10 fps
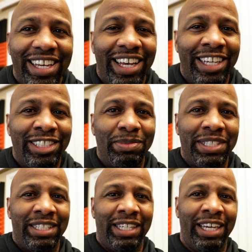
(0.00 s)
I
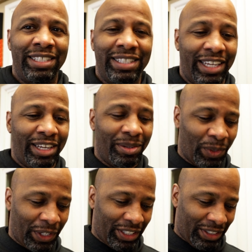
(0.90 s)
spend a lot of time
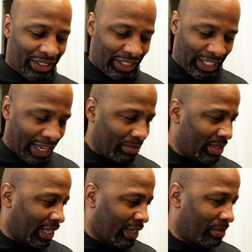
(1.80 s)
working on the
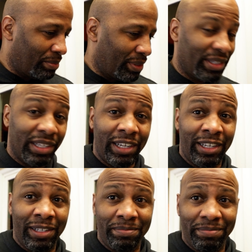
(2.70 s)
laptop,
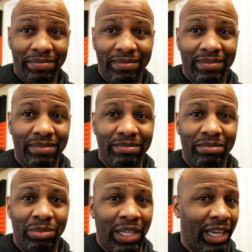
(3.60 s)

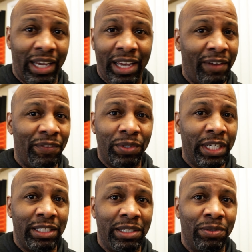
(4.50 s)
but I have no
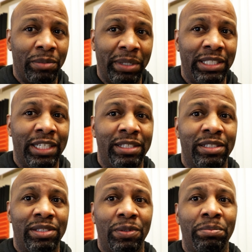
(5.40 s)
idea why my desk
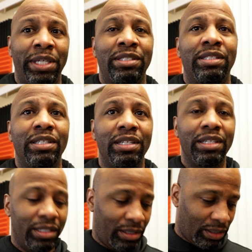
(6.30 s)
is so messy.
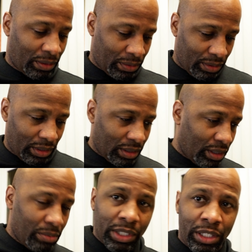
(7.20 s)

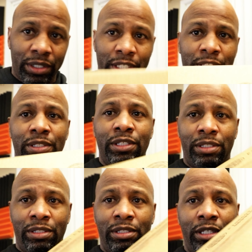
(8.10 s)
But here it is.
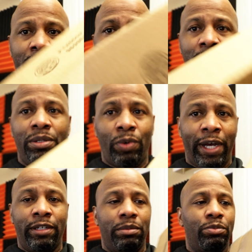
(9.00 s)
This is the
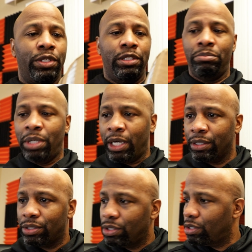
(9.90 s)
Wacom One
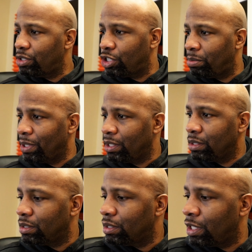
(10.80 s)
box
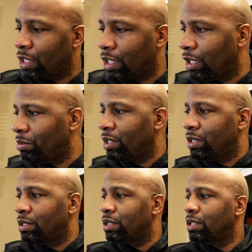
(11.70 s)
shipping that it came in.